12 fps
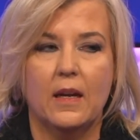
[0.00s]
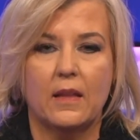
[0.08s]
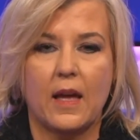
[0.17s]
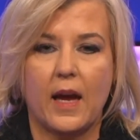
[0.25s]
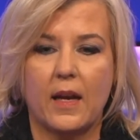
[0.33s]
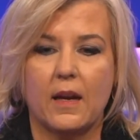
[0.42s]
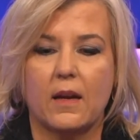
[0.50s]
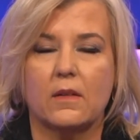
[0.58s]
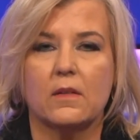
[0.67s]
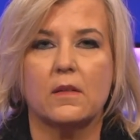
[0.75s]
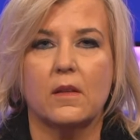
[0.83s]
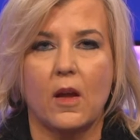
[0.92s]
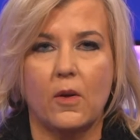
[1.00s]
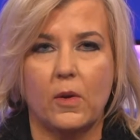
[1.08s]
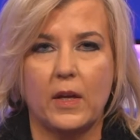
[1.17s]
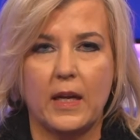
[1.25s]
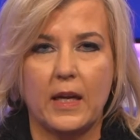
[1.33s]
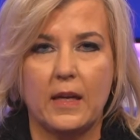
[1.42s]
that
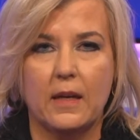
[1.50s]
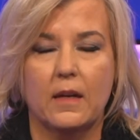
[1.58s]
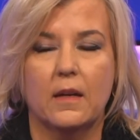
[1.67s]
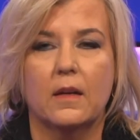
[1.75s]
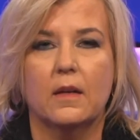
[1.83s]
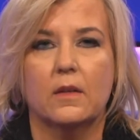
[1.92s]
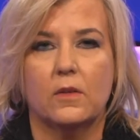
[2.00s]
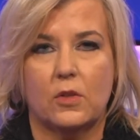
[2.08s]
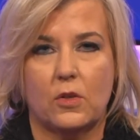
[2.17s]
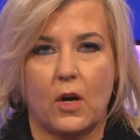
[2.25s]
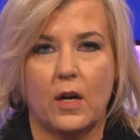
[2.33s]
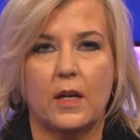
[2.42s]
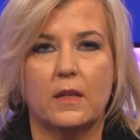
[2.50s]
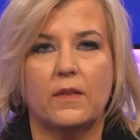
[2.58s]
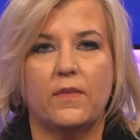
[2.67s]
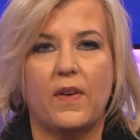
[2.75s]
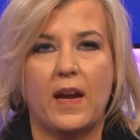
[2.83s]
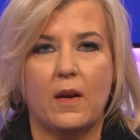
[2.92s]
slowly started to
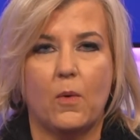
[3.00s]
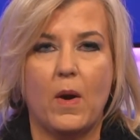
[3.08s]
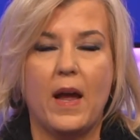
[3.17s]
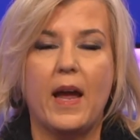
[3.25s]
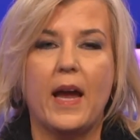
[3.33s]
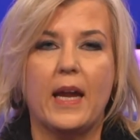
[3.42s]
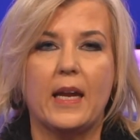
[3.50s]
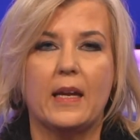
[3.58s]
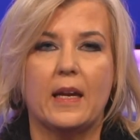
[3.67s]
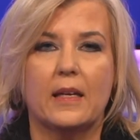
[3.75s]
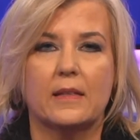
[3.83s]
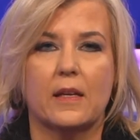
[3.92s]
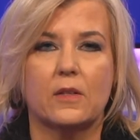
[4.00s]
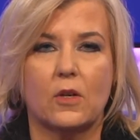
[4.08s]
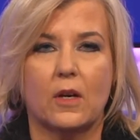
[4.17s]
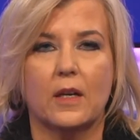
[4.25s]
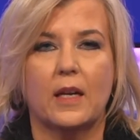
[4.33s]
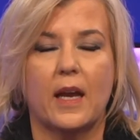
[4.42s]
fade away as I
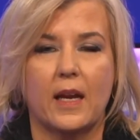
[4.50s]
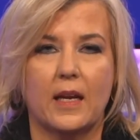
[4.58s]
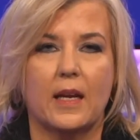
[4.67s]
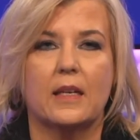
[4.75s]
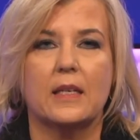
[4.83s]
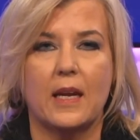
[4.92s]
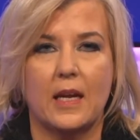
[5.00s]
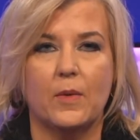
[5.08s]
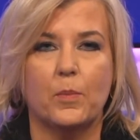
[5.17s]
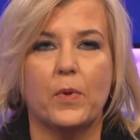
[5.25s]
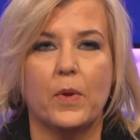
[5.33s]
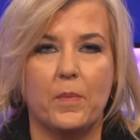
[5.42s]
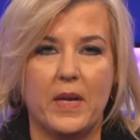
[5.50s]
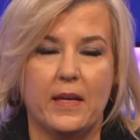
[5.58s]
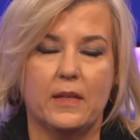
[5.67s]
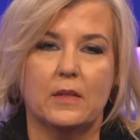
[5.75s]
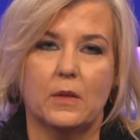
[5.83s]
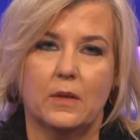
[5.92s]
started to
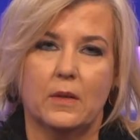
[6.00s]
implement